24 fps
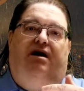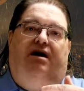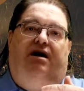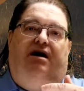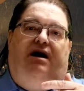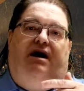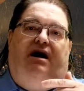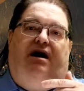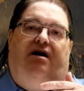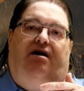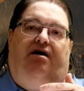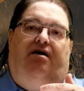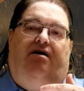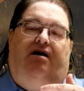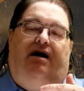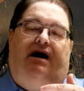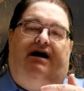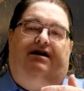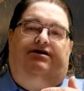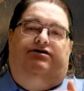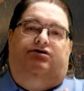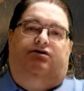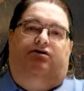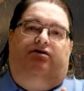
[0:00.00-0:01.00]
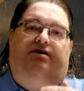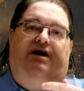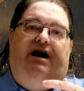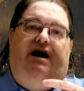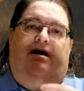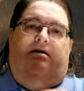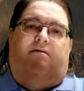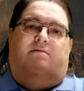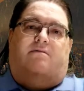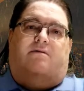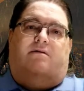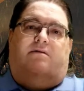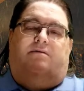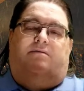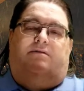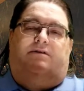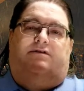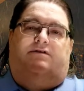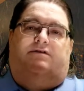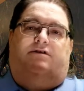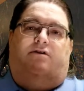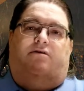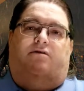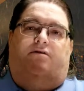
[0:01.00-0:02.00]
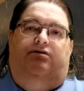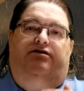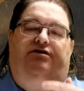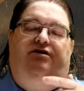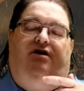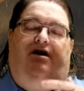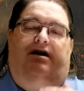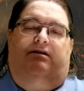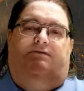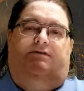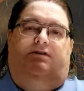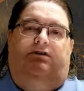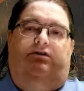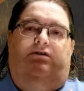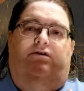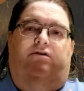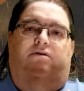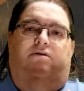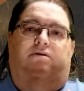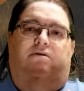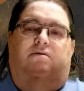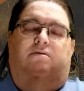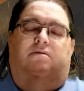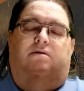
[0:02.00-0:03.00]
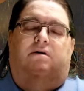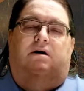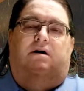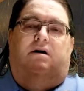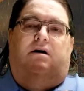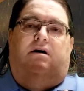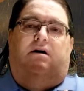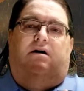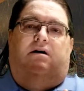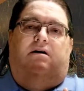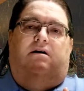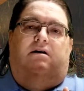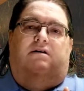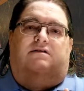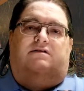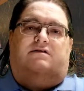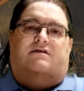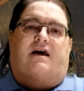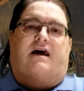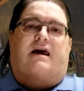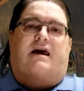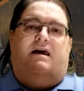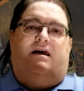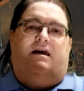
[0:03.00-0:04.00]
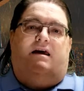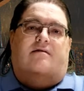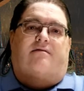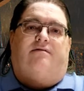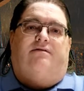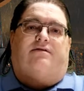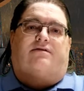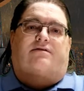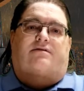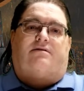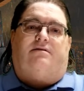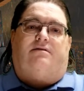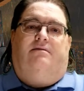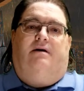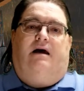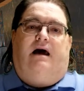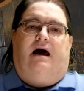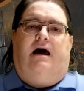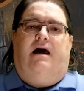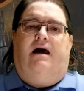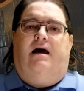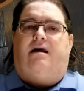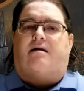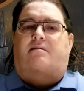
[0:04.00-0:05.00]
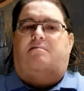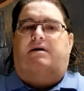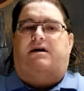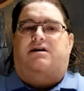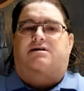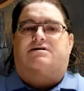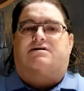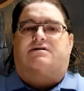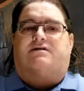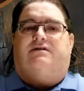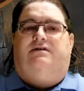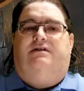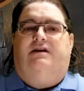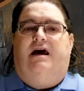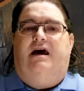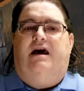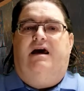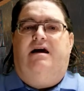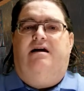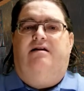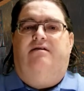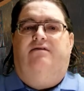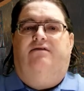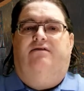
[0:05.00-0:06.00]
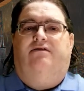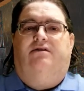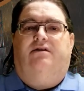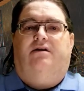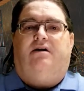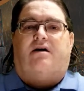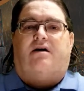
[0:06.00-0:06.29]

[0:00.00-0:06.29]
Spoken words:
Now, as you go down with 0, you're going to have to do saves. I hadn't mentioned saves,